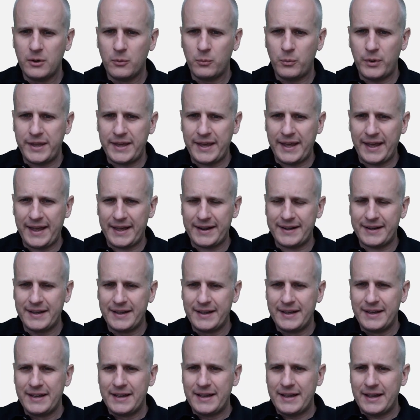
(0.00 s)
we had
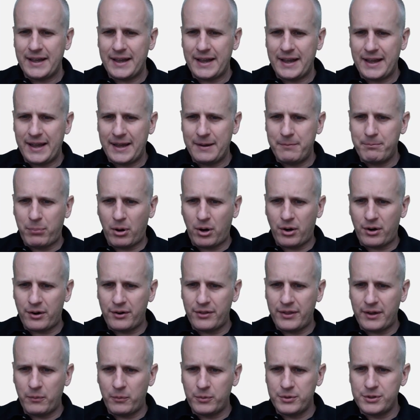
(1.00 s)
a
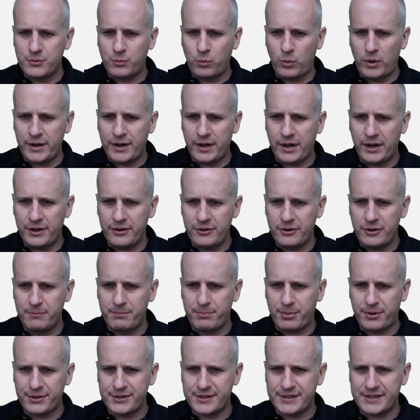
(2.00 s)
bar that was one hundred
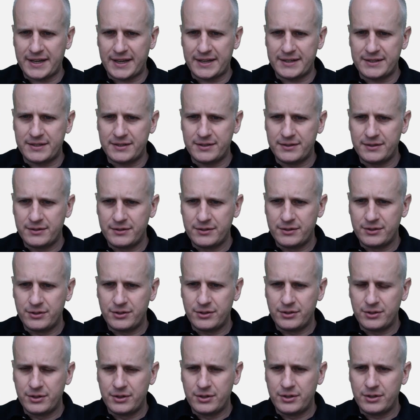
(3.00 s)
percent
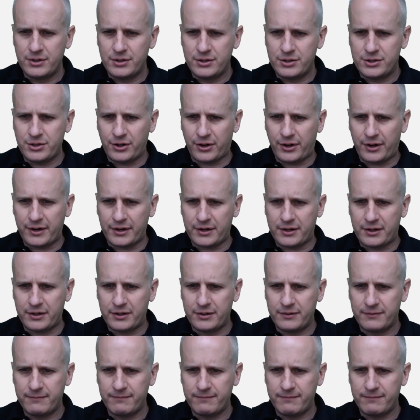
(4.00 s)
dark,